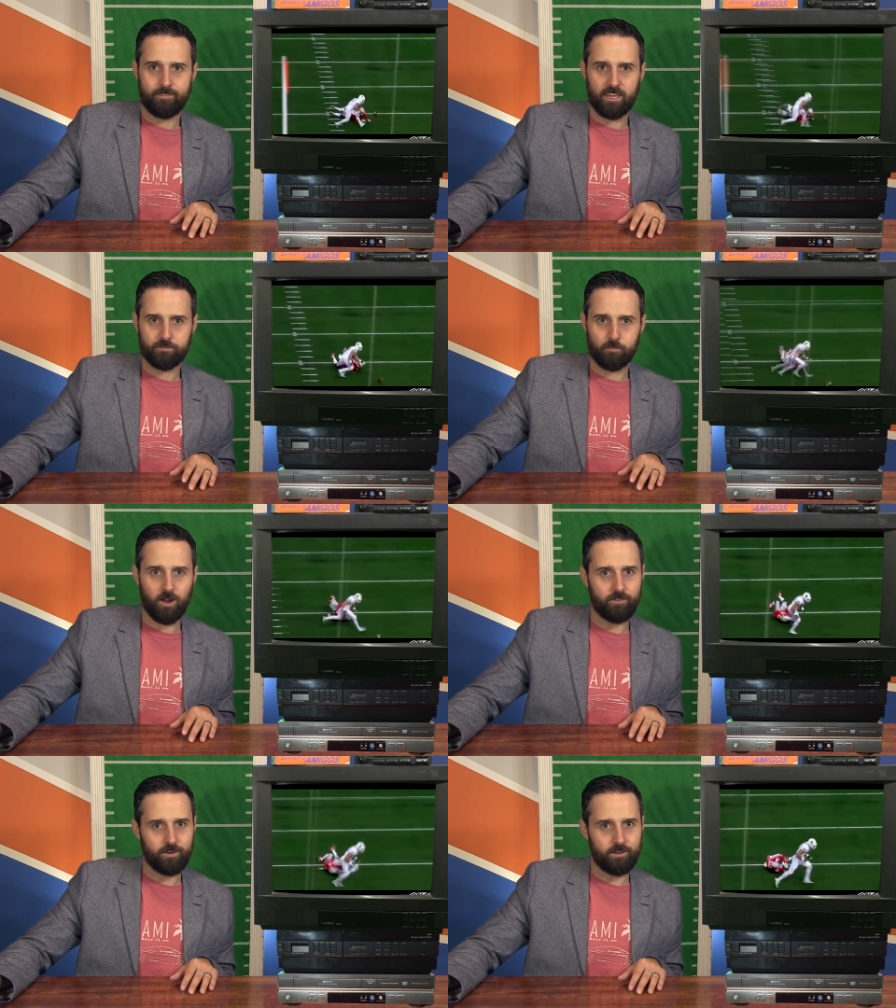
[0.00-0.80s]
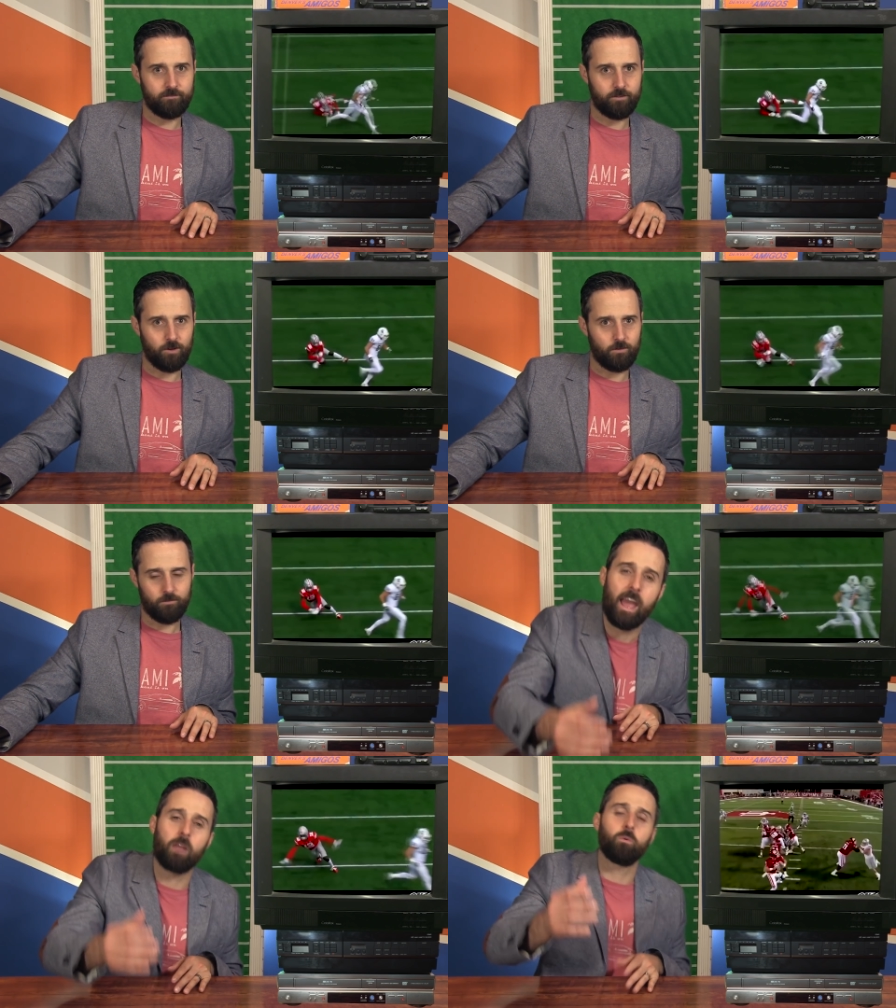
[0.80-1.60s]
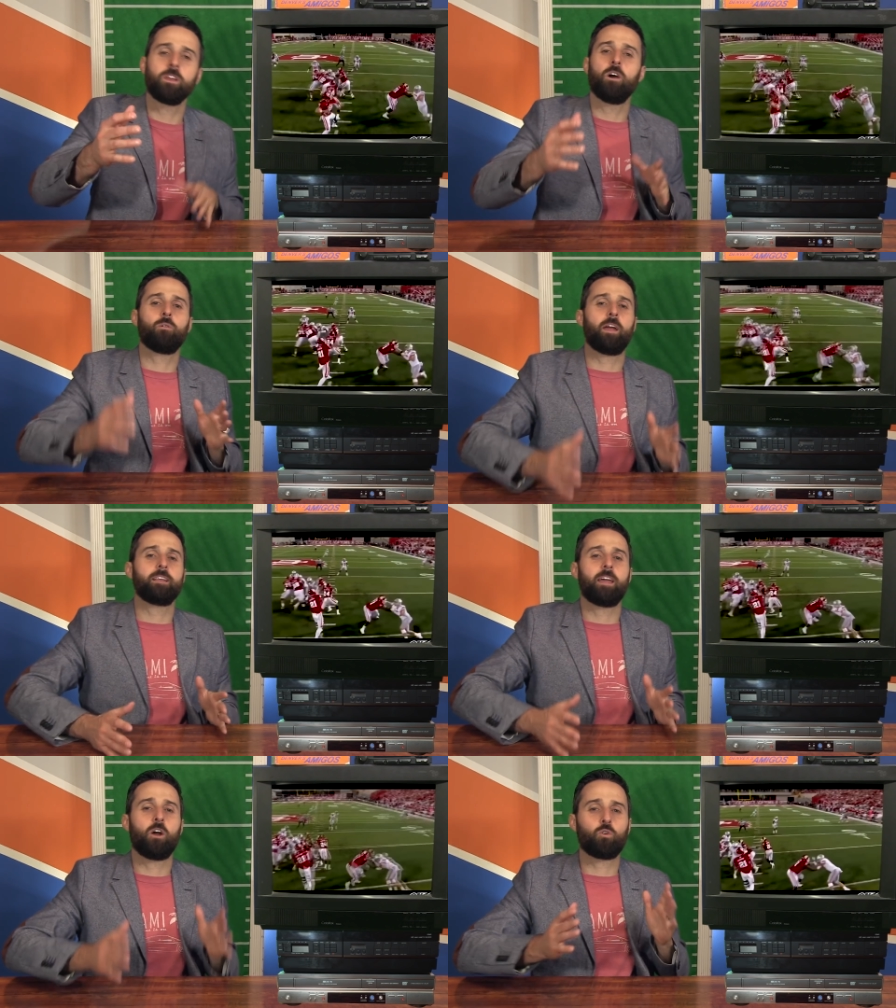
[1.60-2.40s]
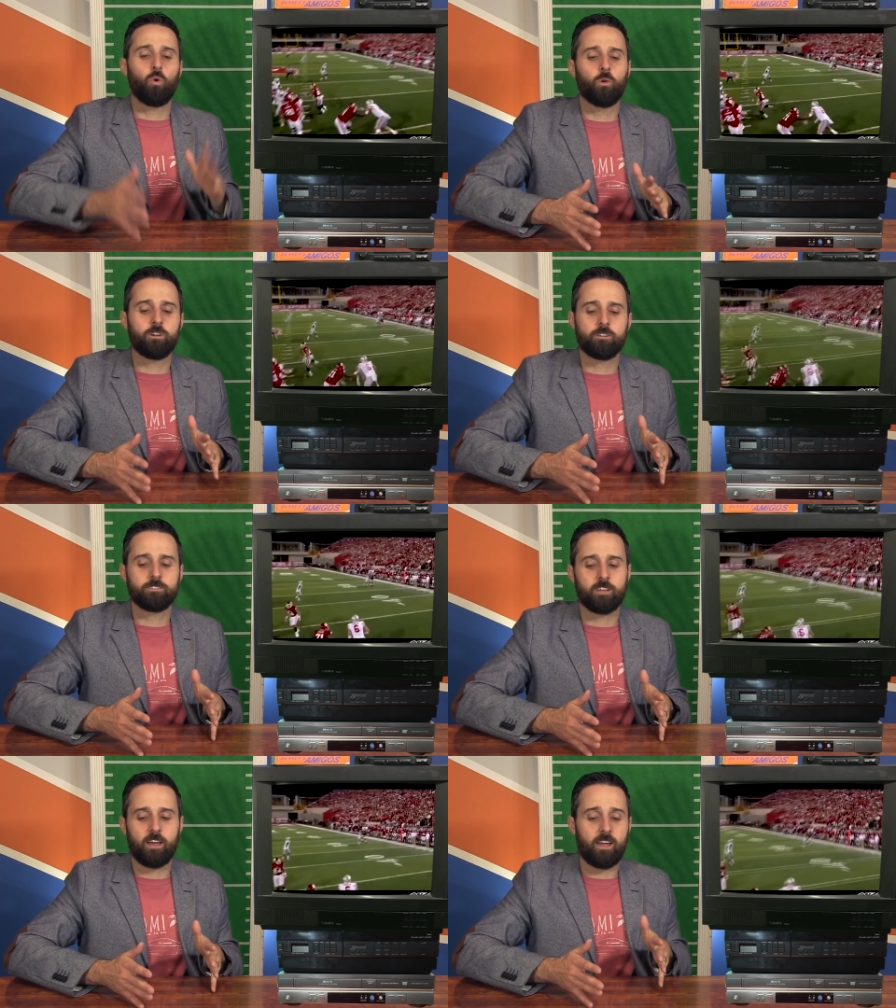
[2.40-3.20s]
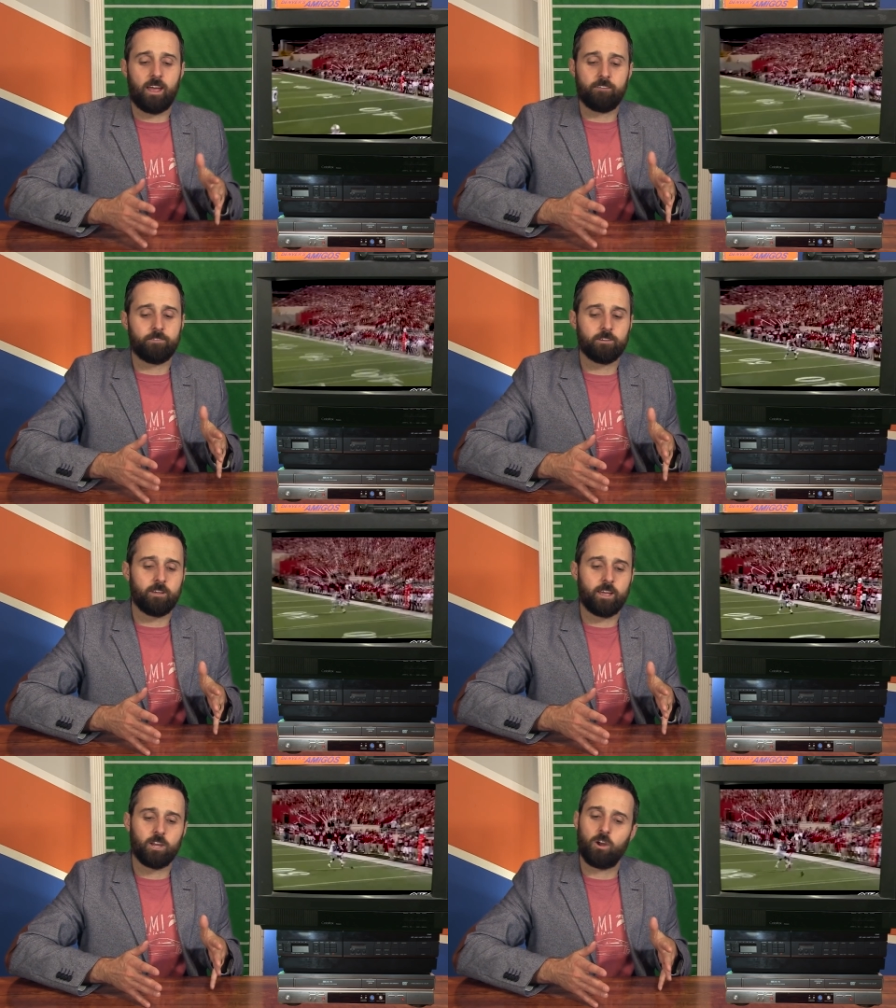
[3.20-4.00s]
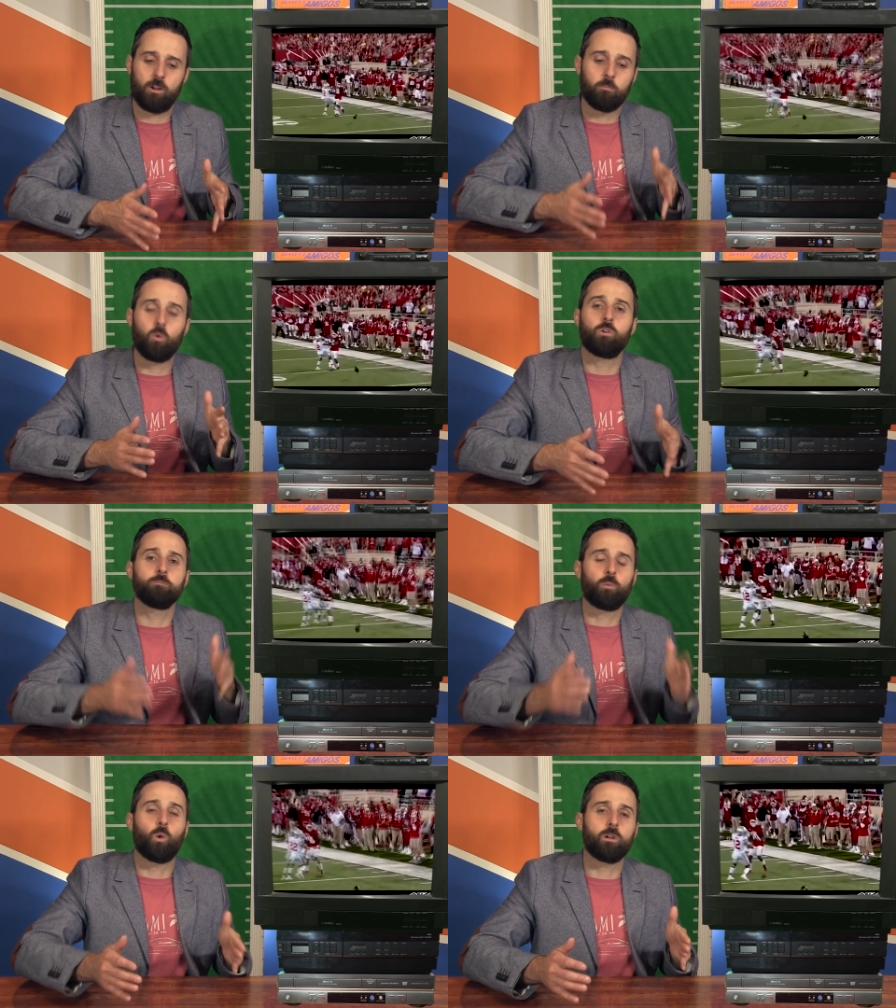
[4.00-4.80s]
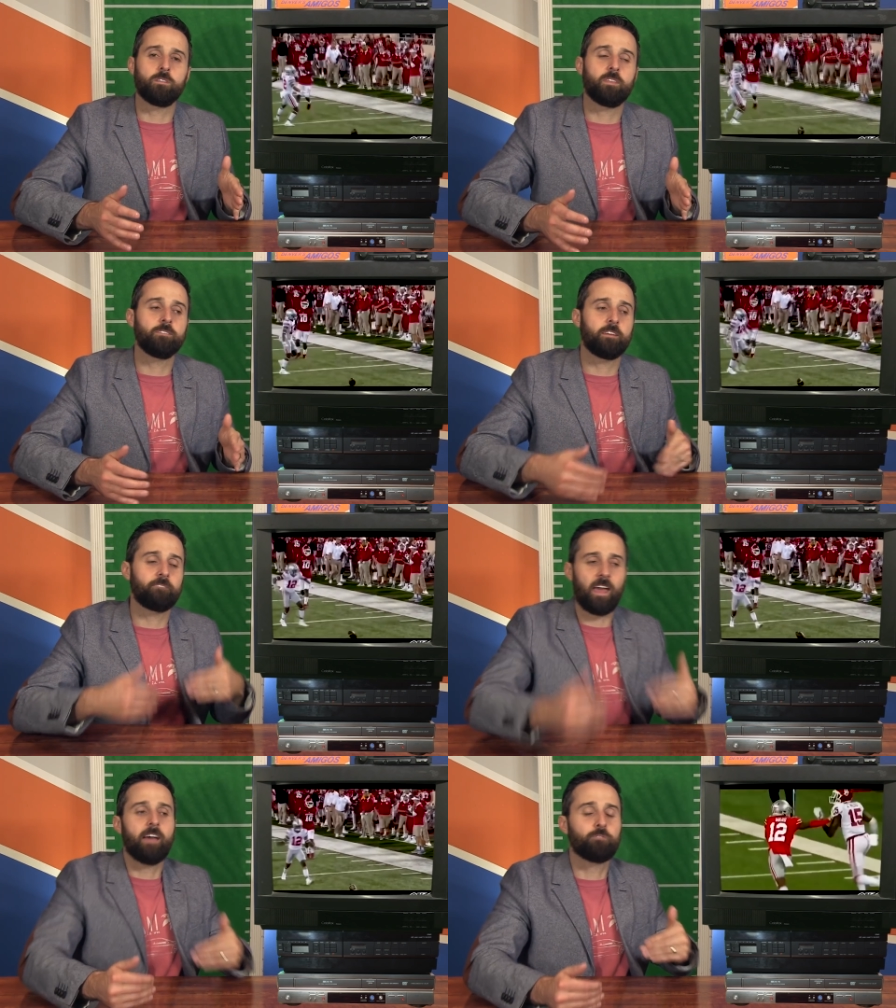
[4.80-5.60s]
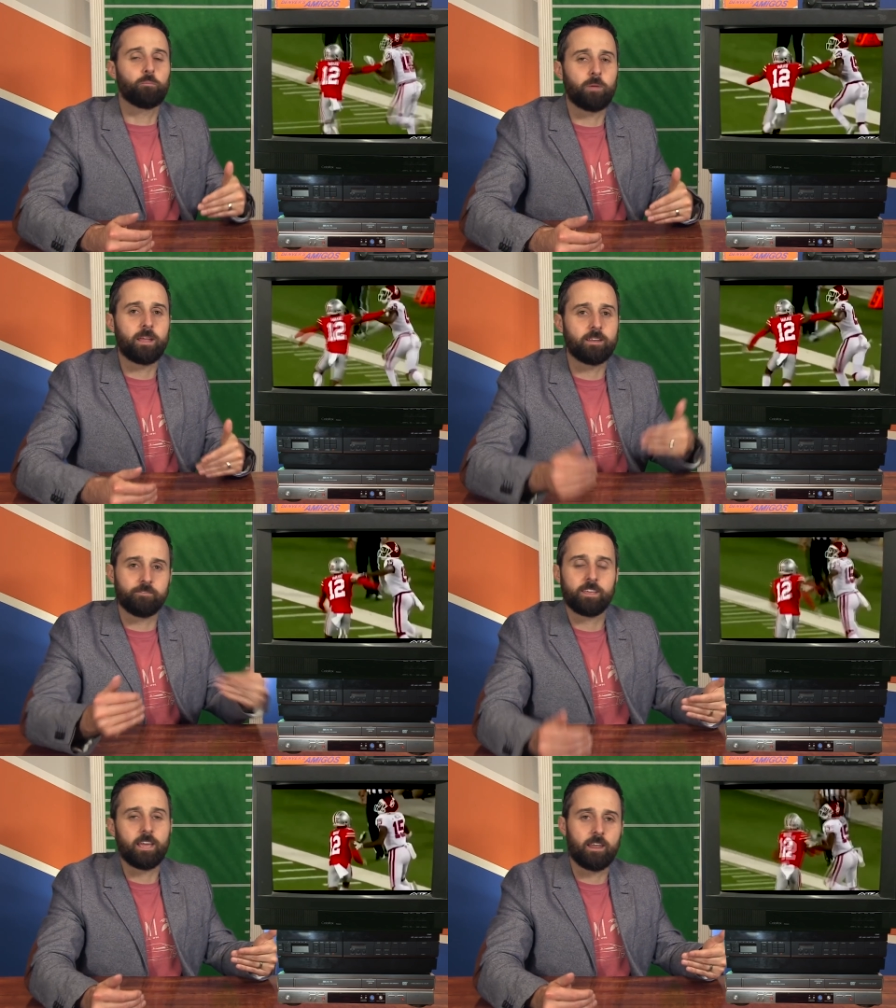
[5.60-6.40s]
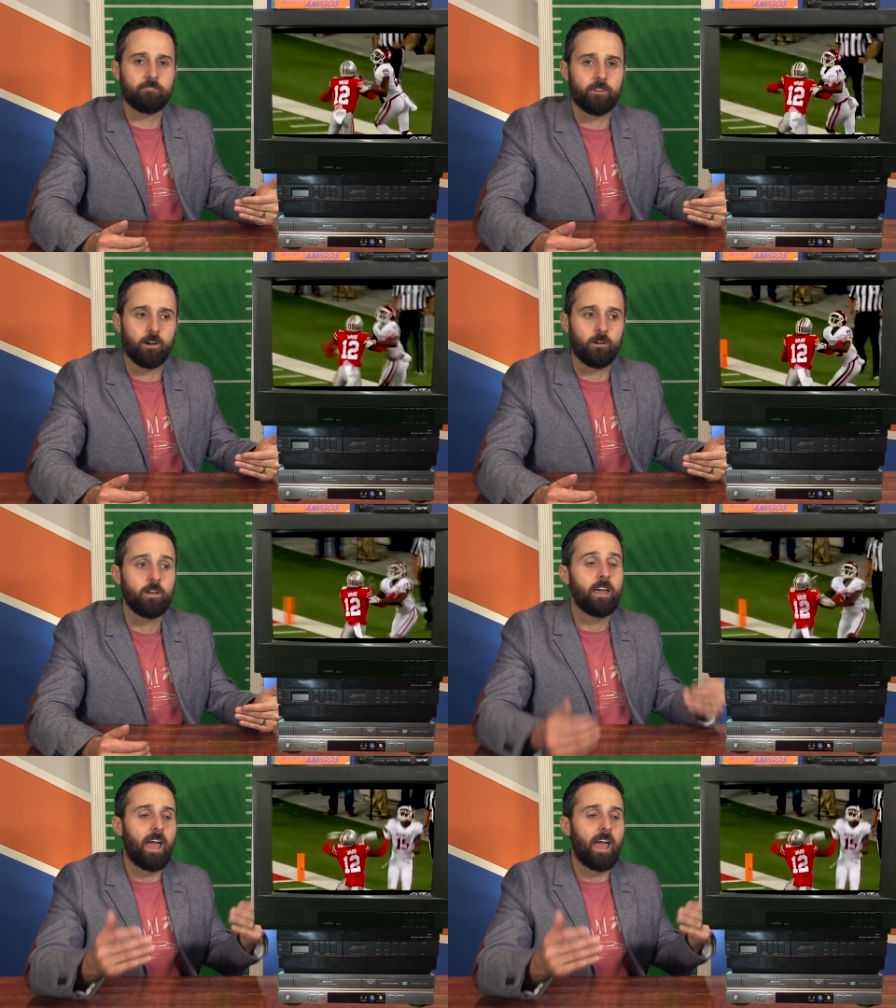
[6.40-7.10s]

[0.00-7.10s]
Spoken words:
That's private info. And we know right now, corners, I feel like, are more important than they've ever been in the NFL.